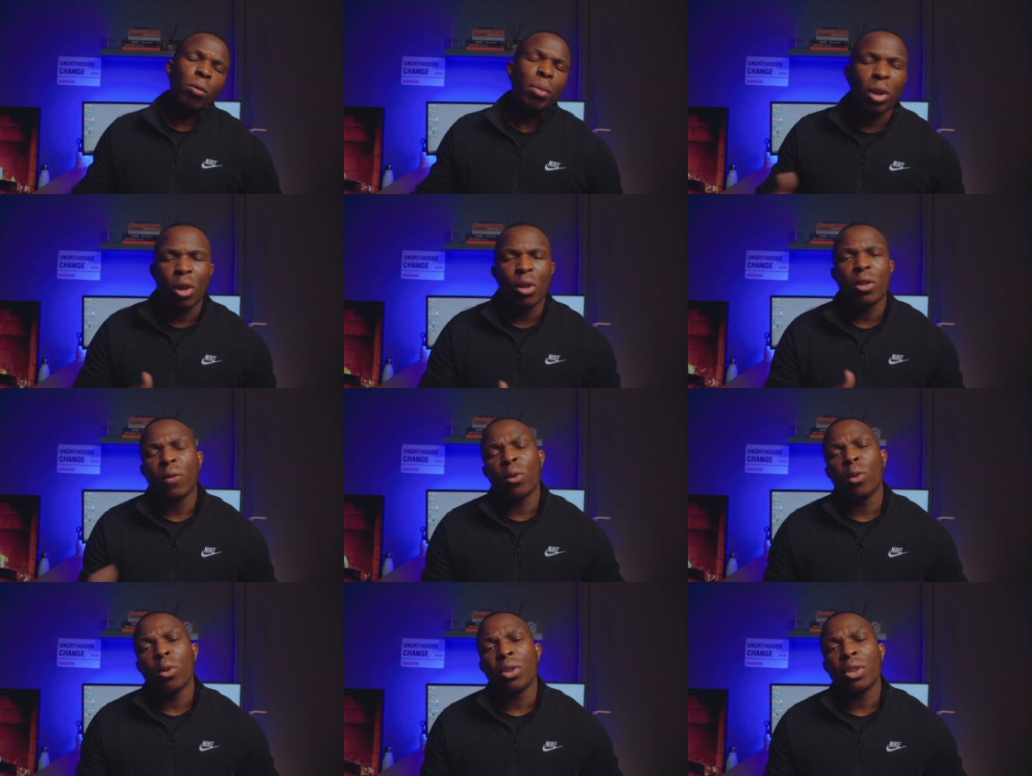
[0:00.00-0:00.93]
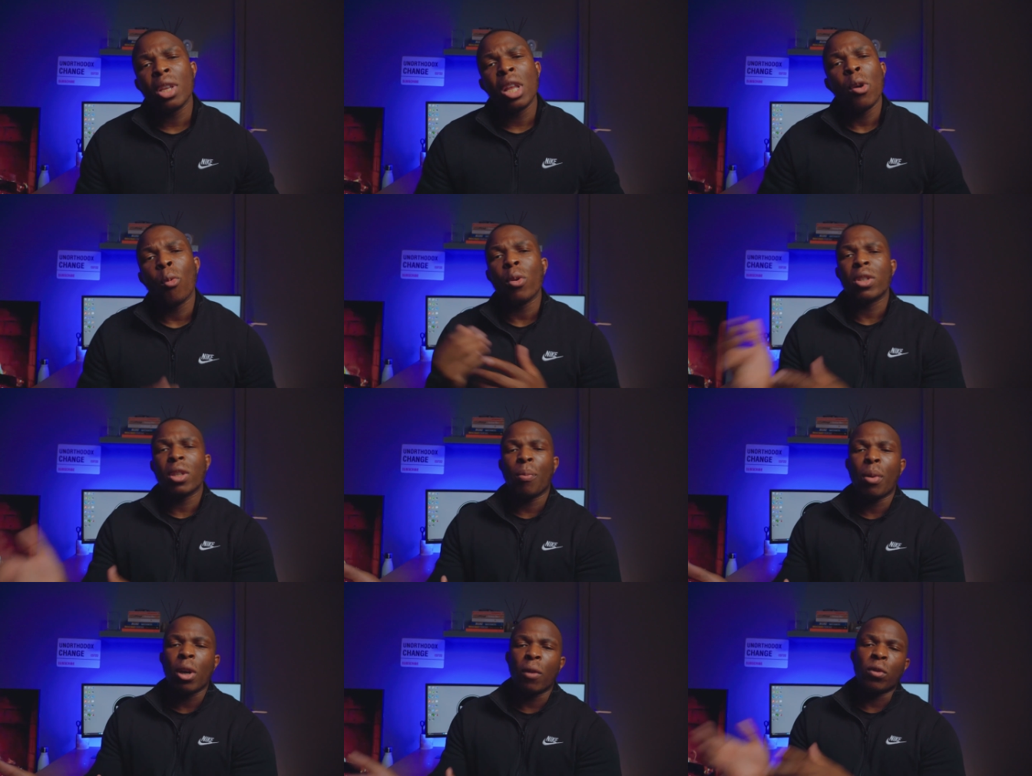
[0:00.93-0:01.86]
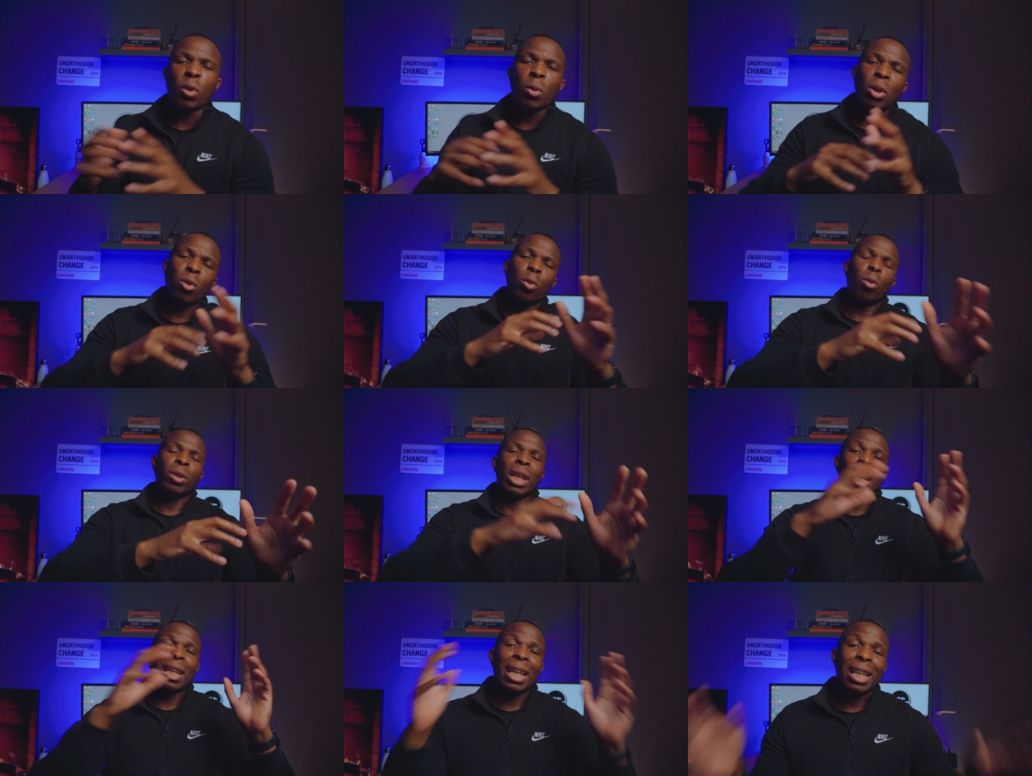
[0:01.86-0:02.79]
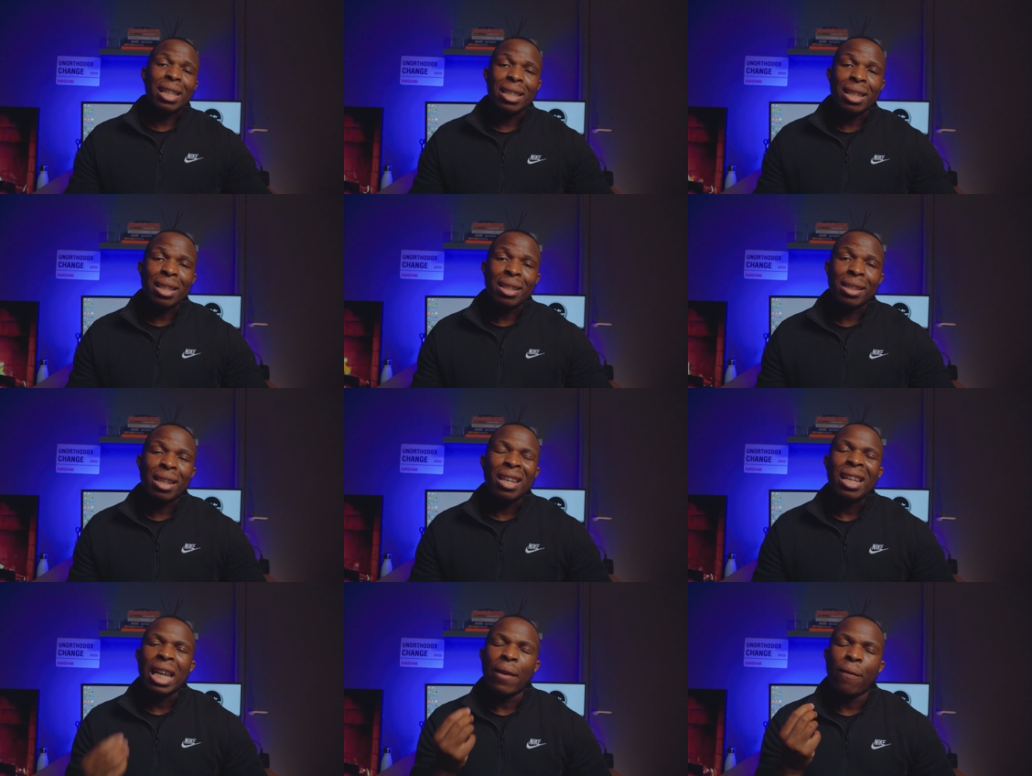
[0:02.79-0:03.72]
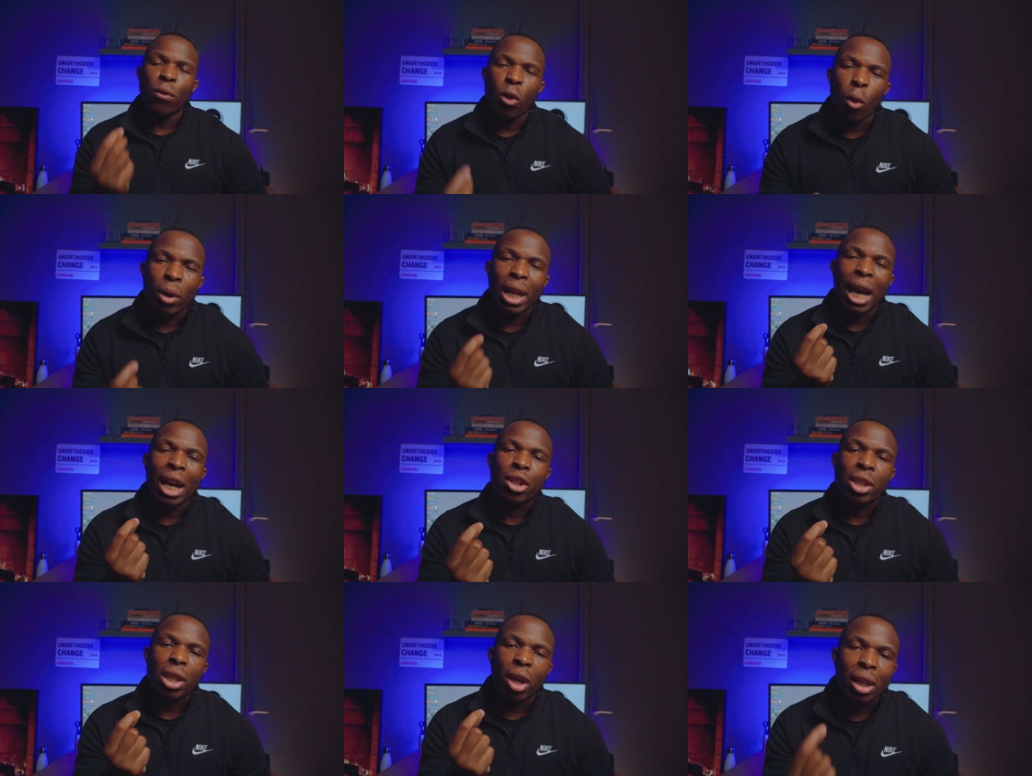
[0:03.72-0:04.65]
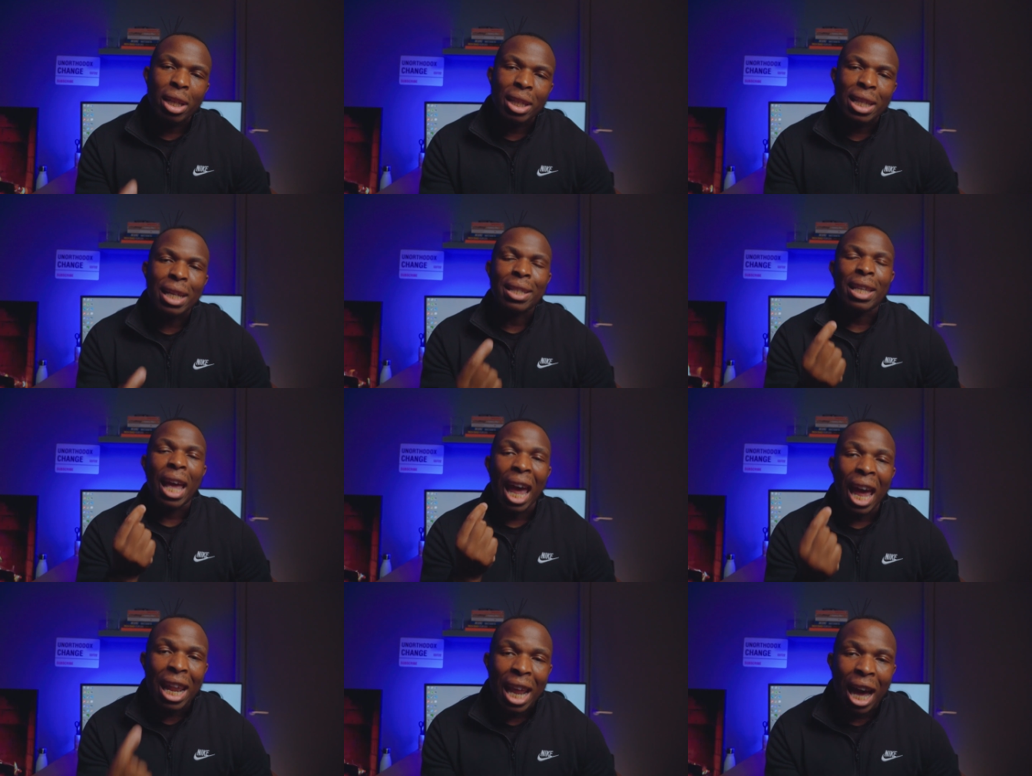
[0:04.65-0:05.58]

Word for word: Because, of course, what's the point of doing all that analysis if no one actually understands the end